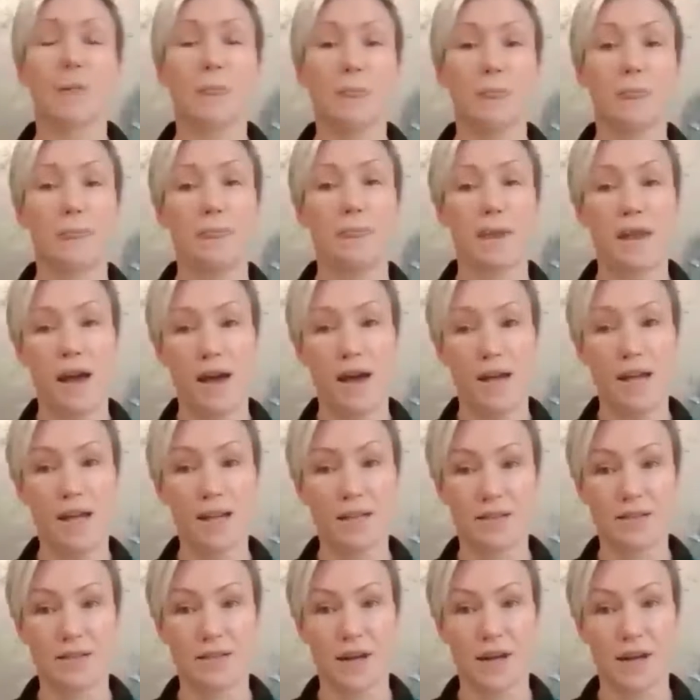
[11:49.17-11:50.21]
the
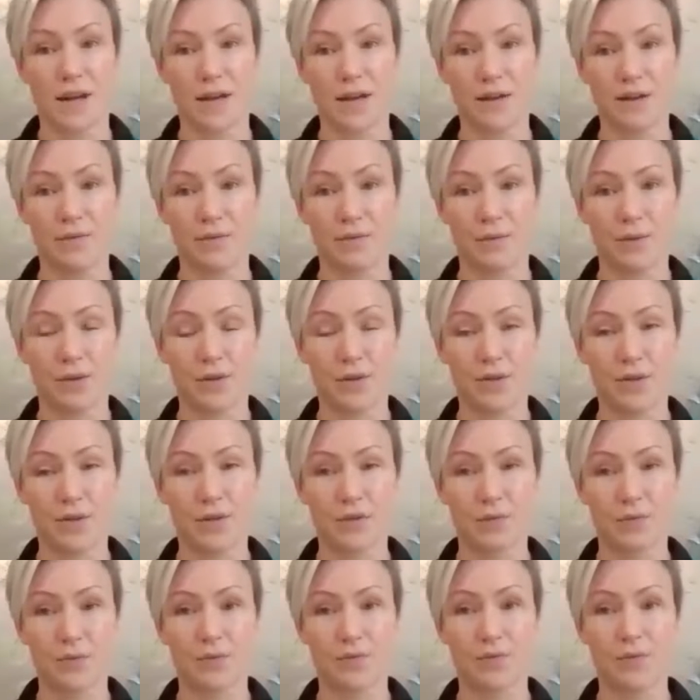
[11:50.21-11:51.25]
Atkins diet, which
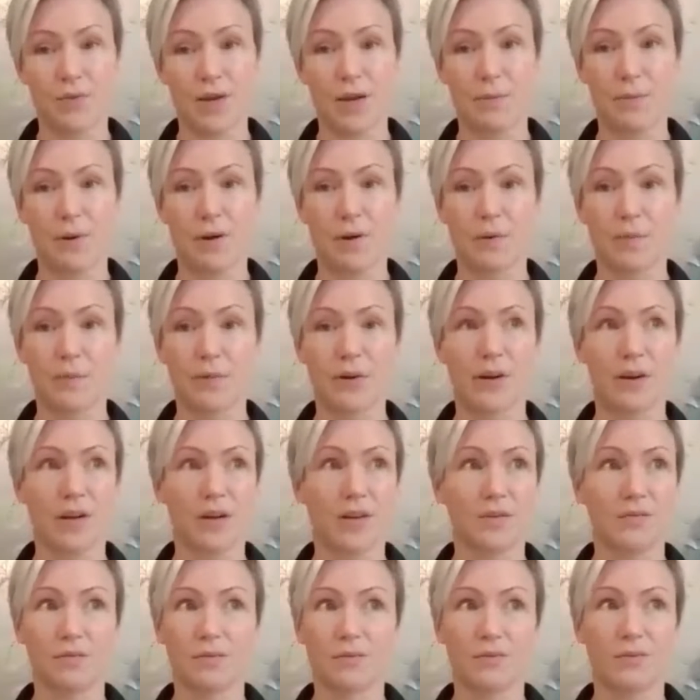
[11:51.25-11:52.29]
was really
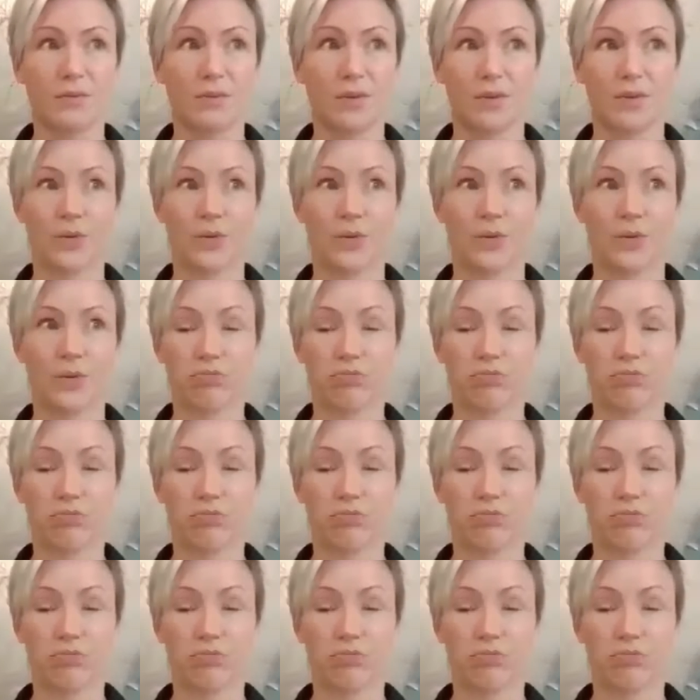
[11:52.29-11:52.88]
popular. Well,